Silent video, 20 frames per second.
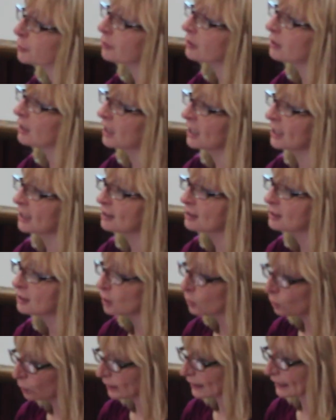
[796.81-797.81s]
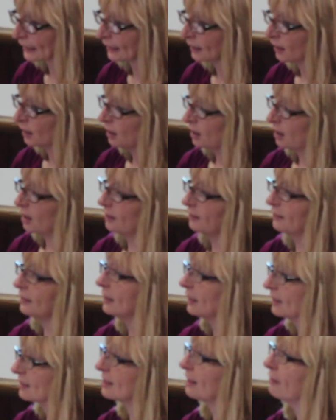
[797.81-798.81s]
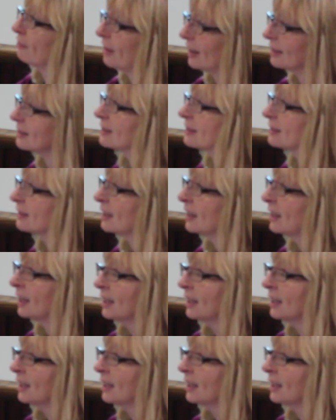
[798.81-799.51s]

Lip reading: were relying solely on the SFS